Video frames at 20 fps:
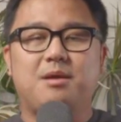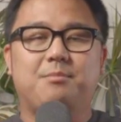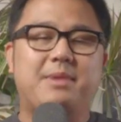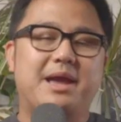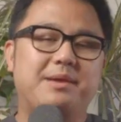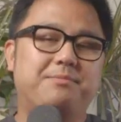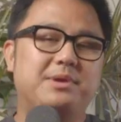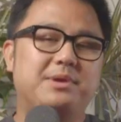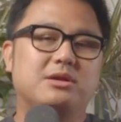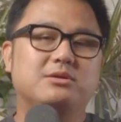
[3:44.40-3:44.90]

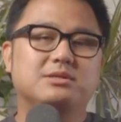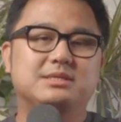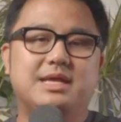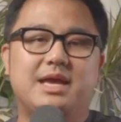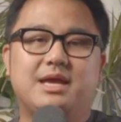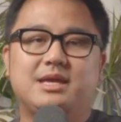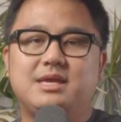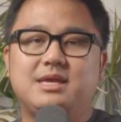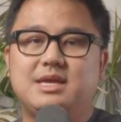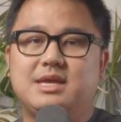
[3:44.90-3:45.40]
my
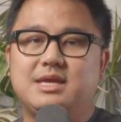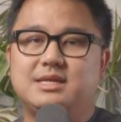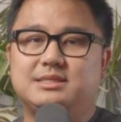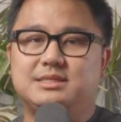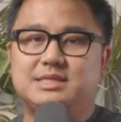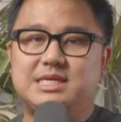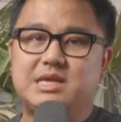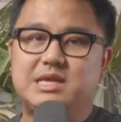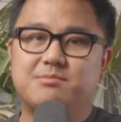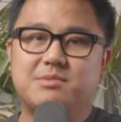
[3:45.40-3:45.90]
pickletechie
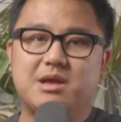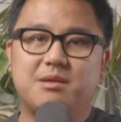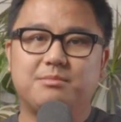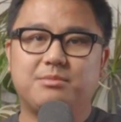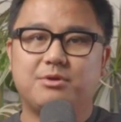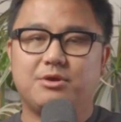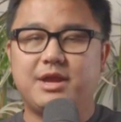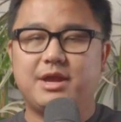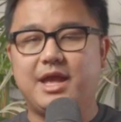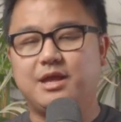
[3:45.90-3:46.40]
team
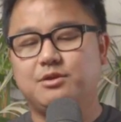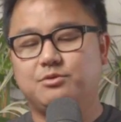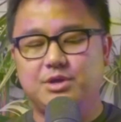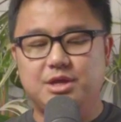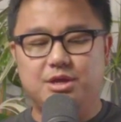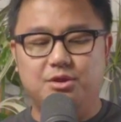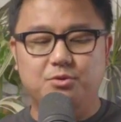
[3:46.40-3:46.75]
member Henry,